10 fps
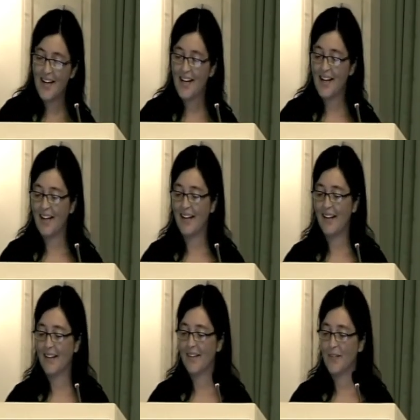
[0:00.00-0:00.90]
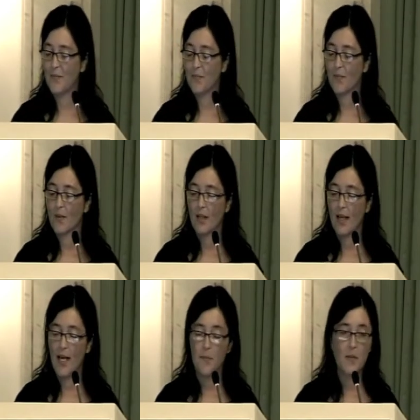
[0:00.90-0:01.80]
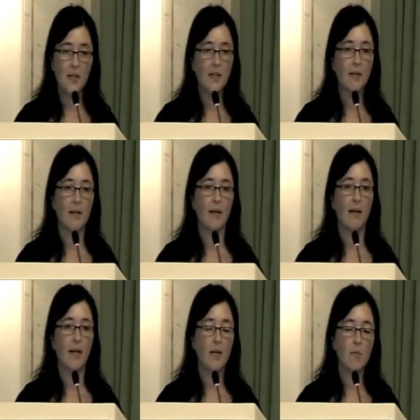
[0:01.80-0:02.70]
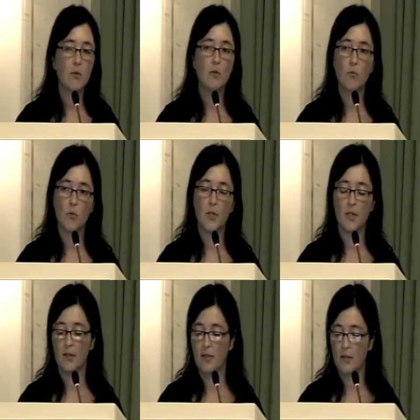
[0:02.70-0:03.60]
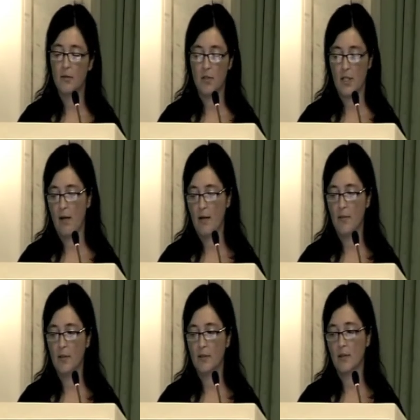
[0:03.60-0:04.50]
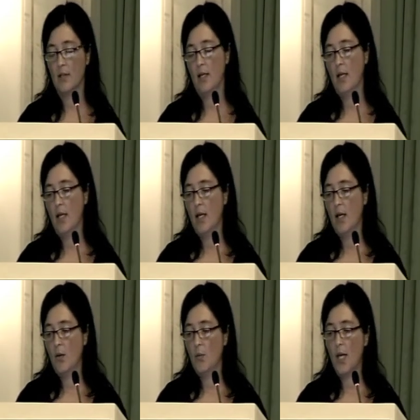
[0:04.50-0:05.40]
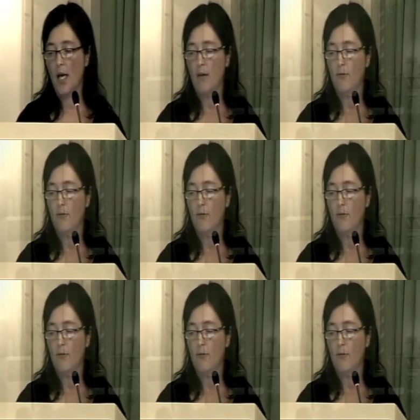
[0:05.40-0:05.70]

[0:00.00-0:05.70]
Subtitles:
happy, able to work till the retirement, we have